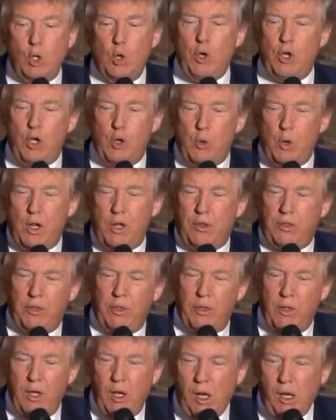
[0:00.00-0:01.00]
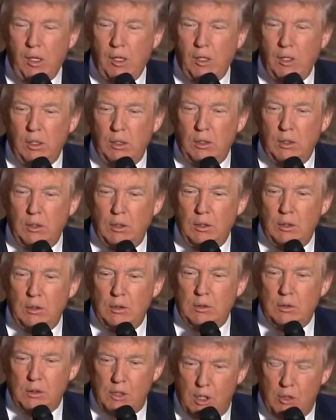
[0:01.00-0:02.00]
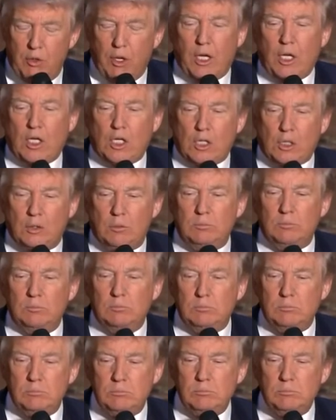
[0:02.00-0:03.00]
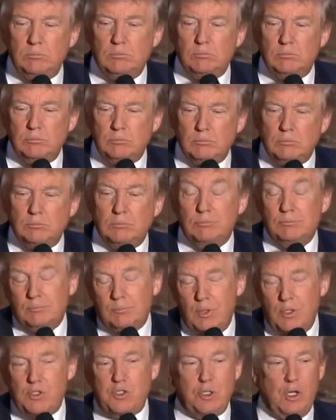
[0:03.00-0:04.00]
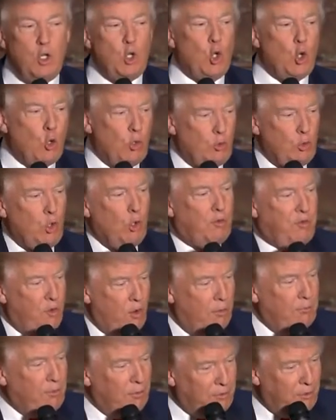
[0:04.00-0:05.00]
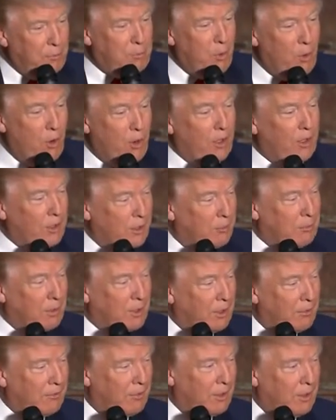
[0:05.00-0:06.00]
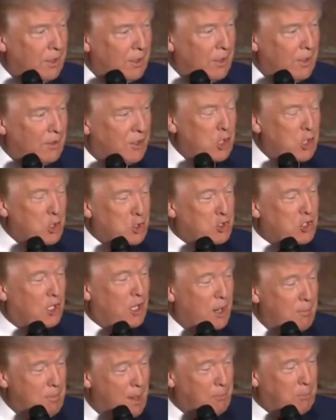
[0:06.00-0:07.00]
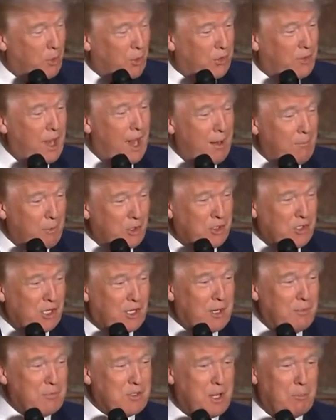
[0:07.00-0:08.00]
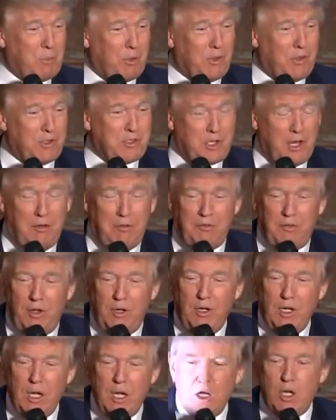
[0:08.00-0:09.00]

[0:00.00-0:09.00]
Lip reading: Who are you with? Okay, good. It's a new form of reporting. Do you believe it? They used to come up with cameras. He comes up with a cell phone.